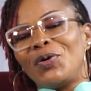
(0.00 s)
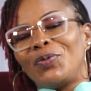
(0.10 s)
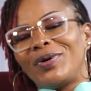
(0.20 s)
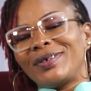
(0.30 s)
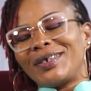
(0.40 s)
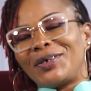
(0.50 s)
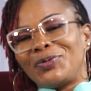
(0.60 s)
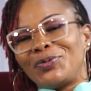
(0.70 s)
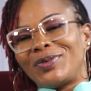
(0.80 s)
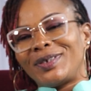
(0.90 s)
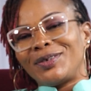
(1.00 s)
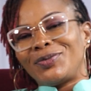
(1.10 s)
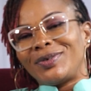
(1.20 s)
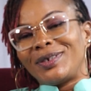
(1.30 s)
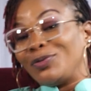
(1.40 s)
What I will say
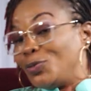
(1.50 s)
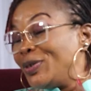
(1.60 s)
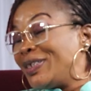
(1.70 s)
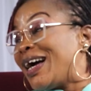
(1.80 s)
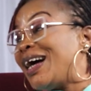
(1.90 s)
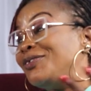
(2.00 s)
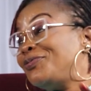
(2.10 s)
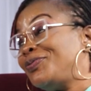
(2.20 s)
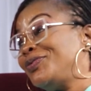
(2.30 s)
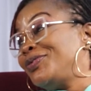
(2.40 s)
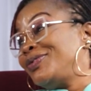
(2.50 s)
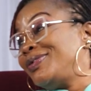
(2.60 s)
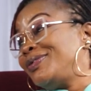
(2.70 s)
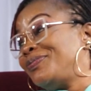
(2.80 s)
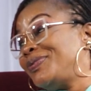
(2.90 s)
today, with heart filled
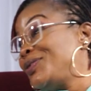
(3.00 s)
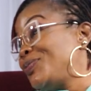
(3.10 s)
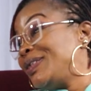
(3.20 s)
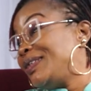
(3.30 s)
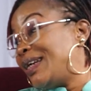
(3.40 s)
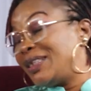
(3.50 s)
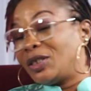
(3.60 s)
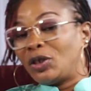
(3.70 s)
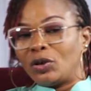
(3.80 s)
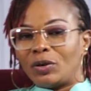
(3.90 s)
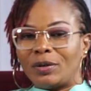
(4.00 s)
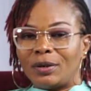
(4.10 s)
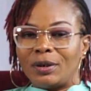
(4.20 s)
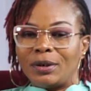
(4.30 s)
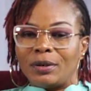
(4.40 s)
with gratitude,
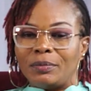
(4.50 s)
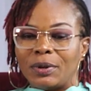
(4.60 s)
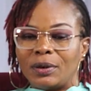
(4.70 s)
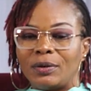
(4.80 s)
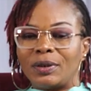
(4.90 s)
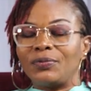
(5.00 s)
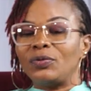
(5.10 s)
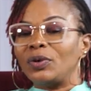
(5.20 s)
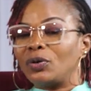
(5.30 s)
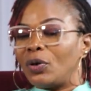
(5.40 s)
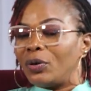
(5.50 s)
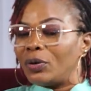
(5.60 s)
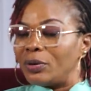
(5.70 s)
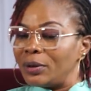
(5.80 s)
because even with all